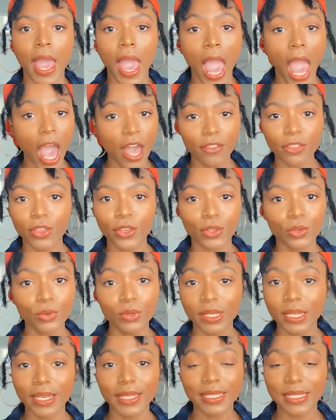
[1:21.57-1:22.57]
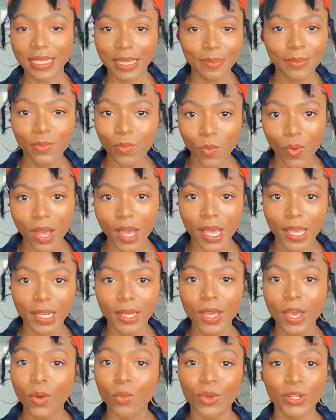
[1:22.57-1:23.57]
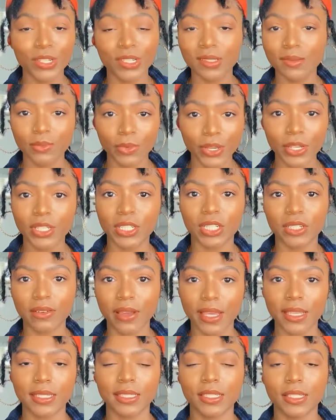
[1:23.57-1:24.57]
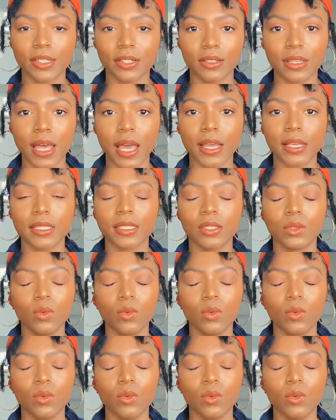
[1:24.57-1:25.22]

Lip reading: After you did tip one, which is moisturizing your locks,